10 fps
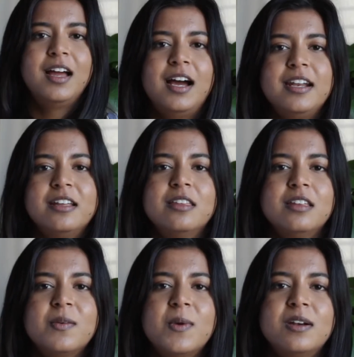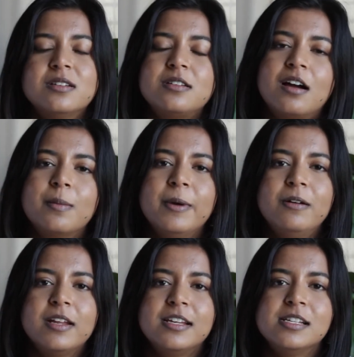Another thing I wanted to talk
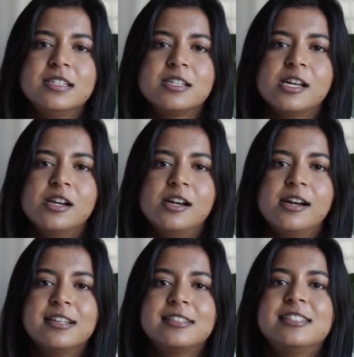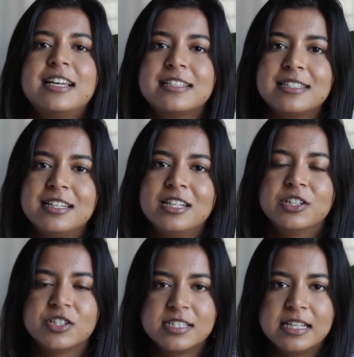about is assessing
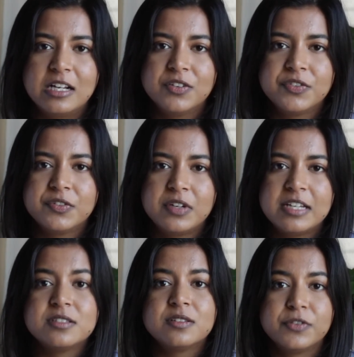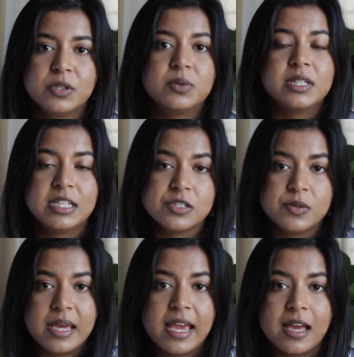yourself as frequently as you
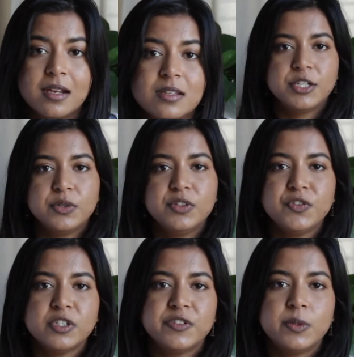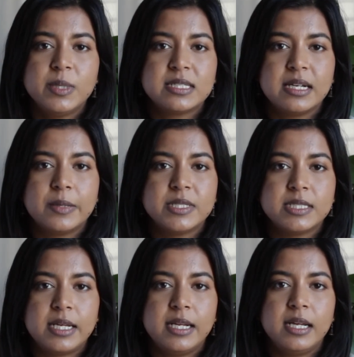can. During the first few weeks that I was
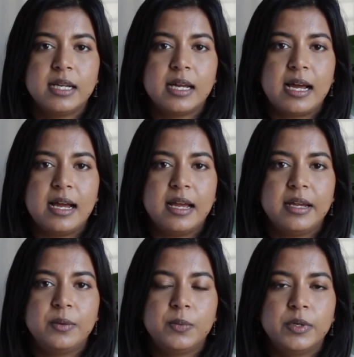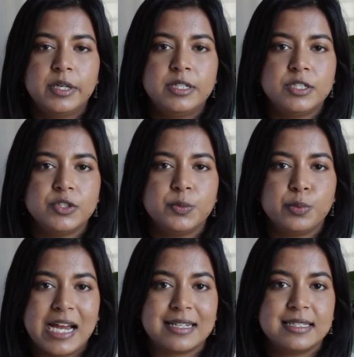studying, I would do
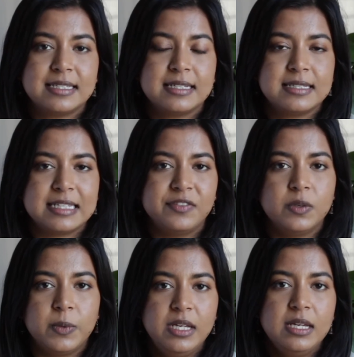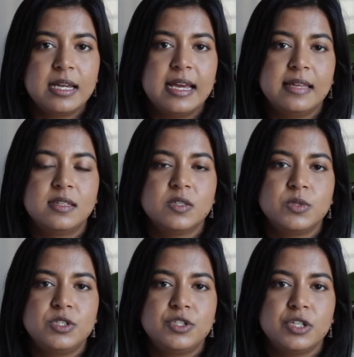practice tests every week, and this
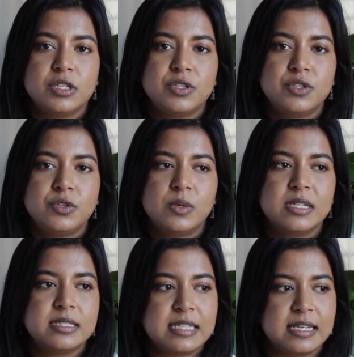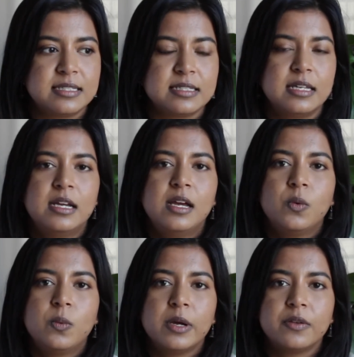was just to assess
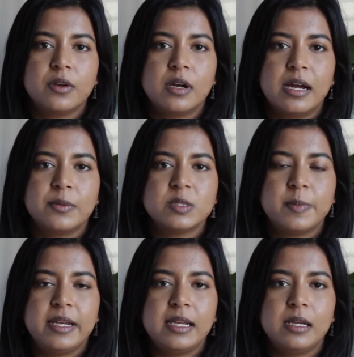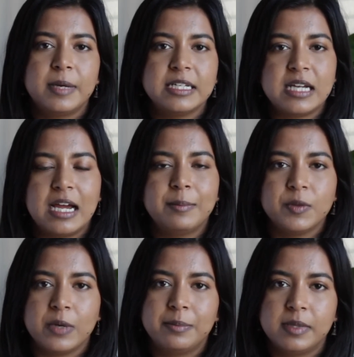whether I was spending my time in the
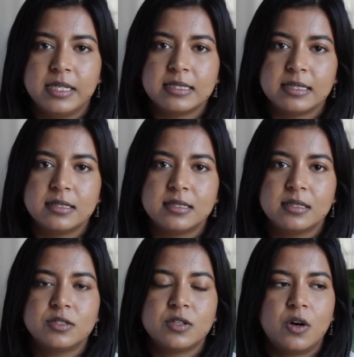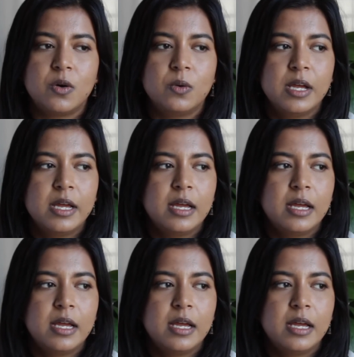right places. So